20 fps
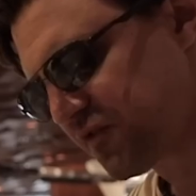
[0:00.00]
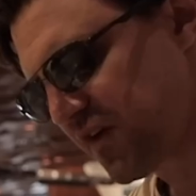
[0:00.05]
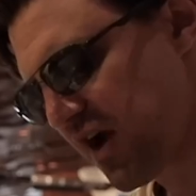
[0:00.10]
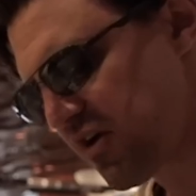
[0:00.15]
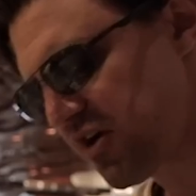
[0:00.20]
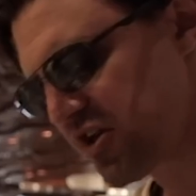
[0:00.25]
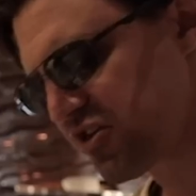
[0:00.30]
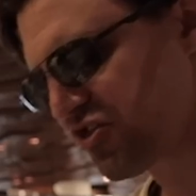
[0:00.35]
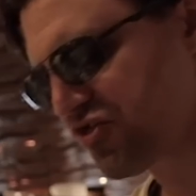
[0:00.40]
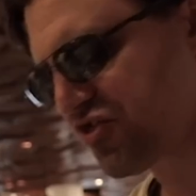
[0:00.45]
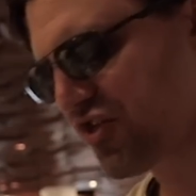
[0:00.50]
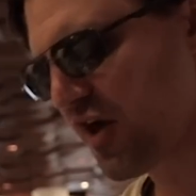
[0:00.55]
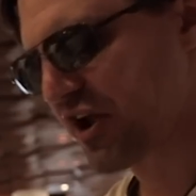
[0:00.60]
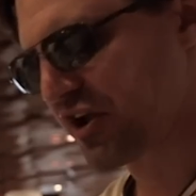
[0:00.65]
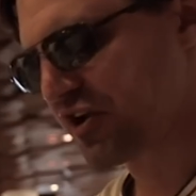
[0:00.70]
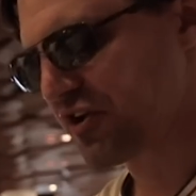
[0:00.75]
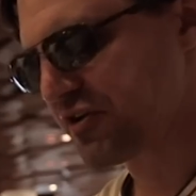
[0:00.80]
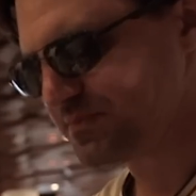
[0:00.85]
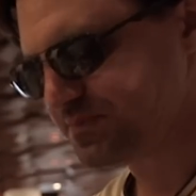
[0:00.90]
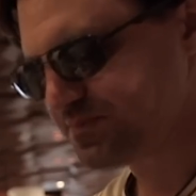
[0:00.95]
Very
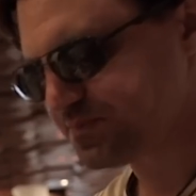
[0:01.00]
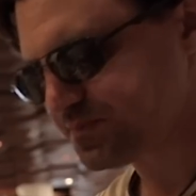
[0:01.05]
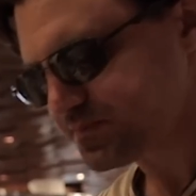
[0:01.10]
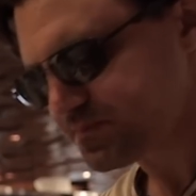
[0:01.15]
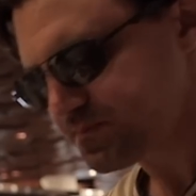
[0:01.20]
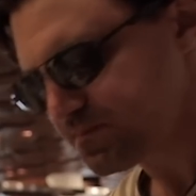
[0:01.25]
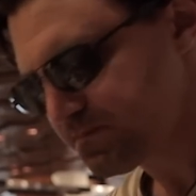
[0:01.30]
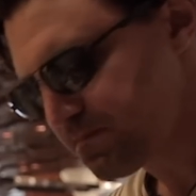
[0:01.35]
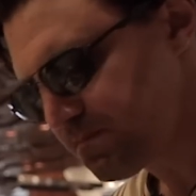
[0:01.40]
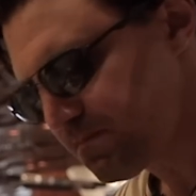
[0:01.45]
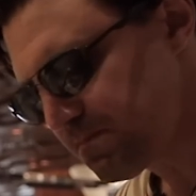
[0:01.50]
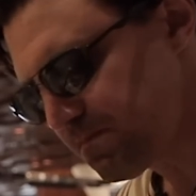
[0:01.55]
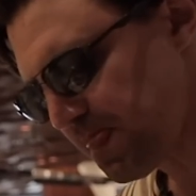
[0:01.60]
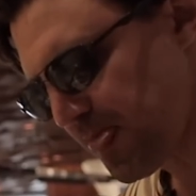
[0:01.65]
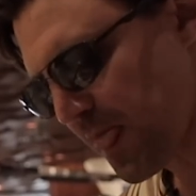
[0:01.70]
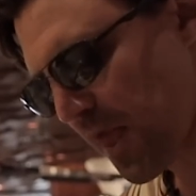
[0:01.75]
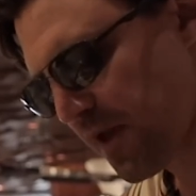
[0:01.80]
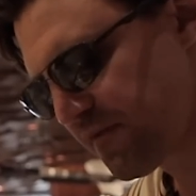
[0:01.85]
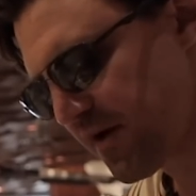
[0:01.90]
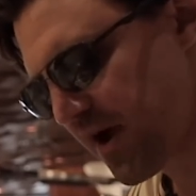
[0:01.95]
thick,
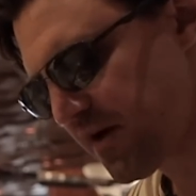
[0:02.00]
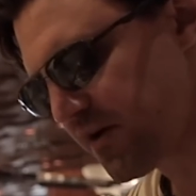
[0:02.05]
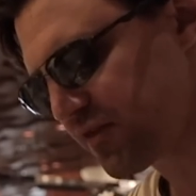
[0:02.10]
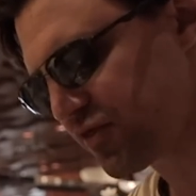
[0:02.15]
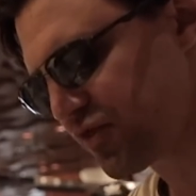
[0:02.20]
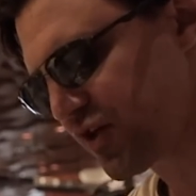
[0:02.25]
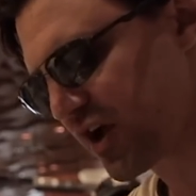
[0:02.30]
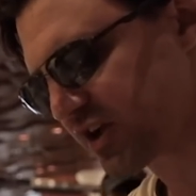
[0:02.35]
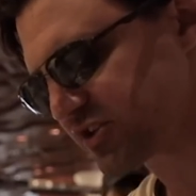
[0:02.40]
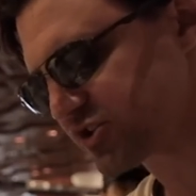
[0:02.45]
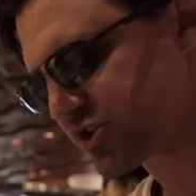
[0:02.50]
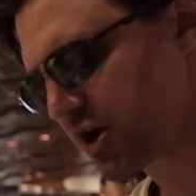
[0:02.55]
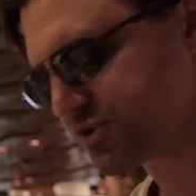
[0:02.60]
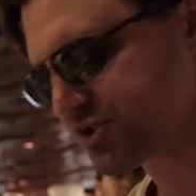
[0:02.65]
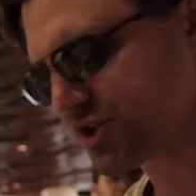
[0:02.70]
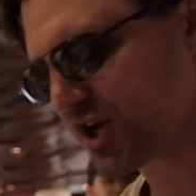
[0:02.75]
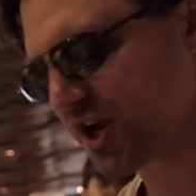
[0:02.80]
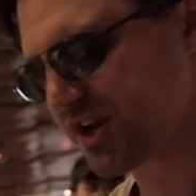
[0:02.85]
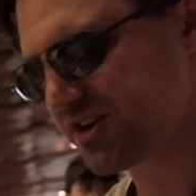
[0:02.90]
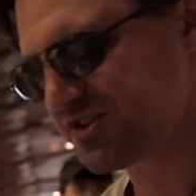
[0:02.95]
very thick. It's
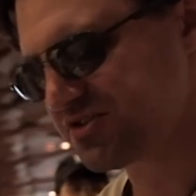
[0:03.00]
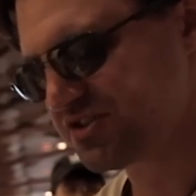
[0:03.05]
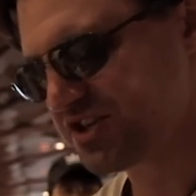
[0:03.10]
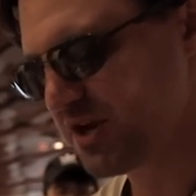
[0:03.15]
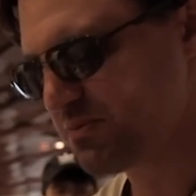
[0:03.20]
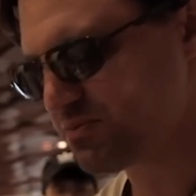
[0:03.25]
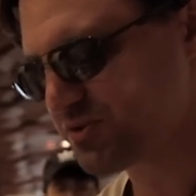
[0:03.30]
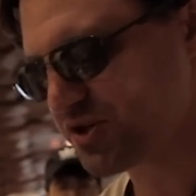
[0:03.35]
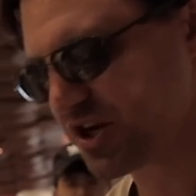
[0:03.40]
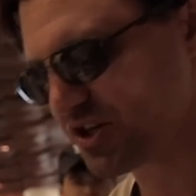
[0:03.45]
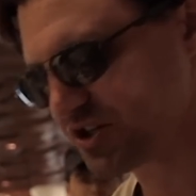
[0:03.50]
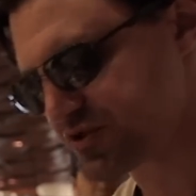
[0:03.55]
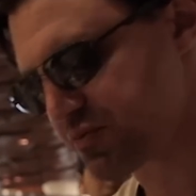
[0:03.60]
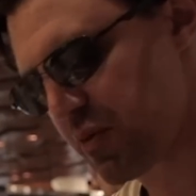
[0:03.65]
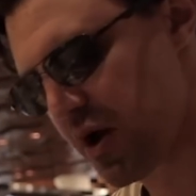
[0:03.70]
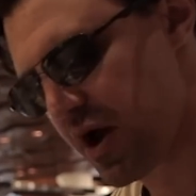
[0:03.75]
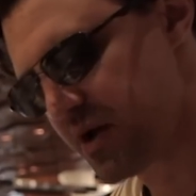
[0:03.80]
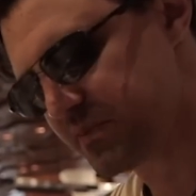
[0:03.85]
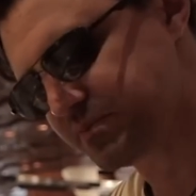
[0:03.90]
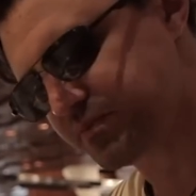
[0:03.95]
almost like deep dish,
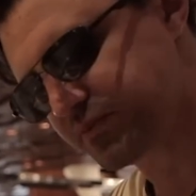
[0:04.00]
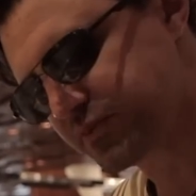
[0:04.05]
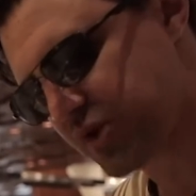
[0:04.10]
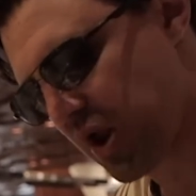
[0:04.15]
but